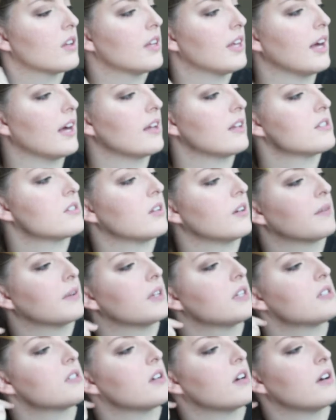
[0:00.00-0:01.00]
yeah, so I'm
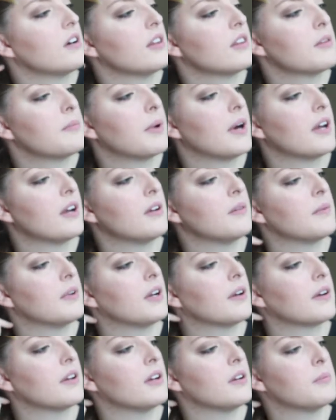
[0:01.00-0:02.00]
going to start on the bottom,
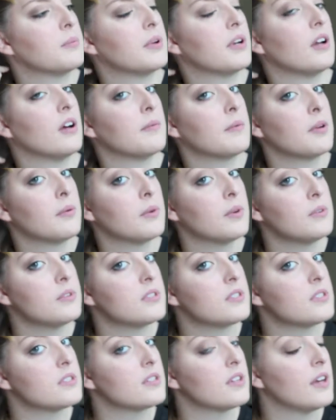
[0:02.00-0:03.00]
and I'm going to put it on my
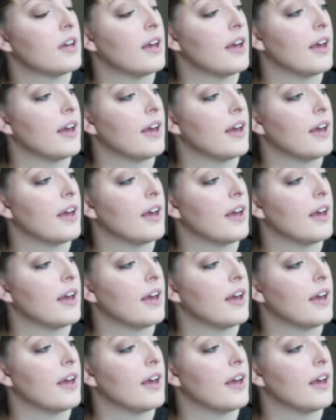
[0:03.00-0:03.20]
roots,